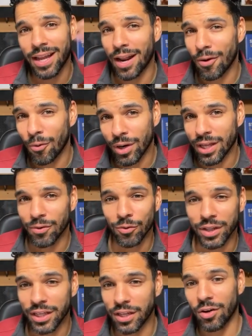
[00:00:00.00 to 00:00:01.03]
I don't want to
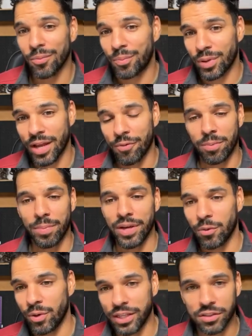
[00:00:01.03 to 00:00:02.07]
really go play with
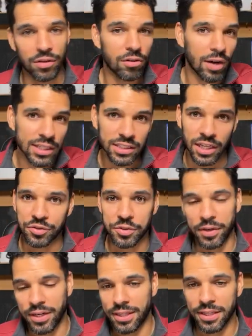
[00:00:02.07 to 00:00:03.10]
big wigs or cross
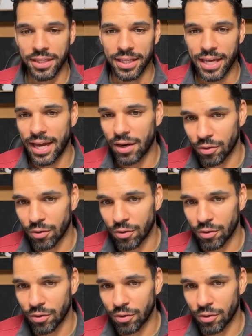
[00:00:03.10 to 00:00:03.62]
country or anything like that.